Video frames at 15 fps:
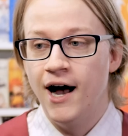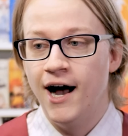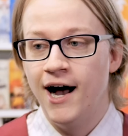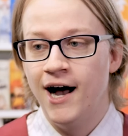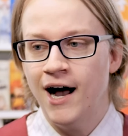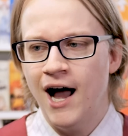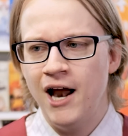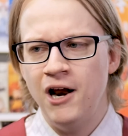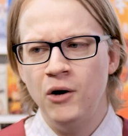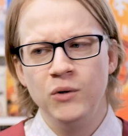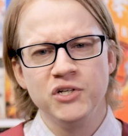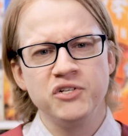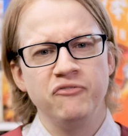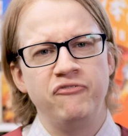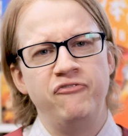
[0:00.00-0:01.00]
And I
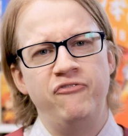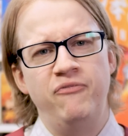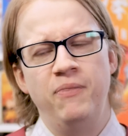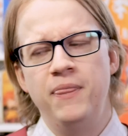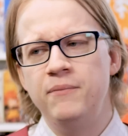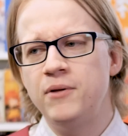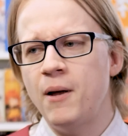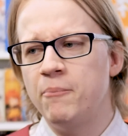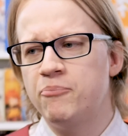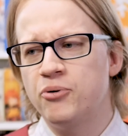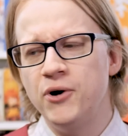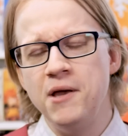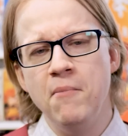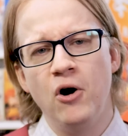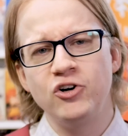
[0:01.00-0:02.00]
was a
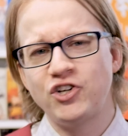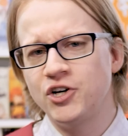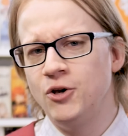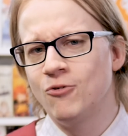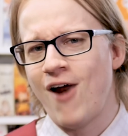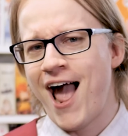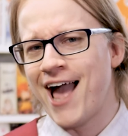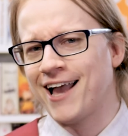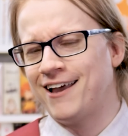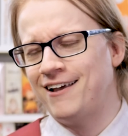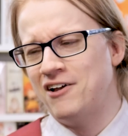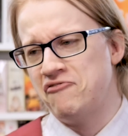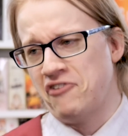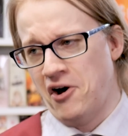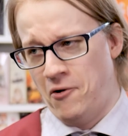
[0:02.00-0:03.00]
pretty emotional wreck,
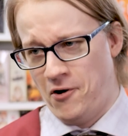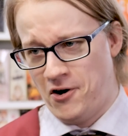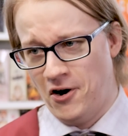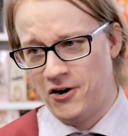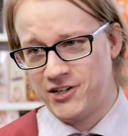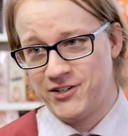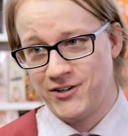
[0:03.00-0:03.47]
if I recall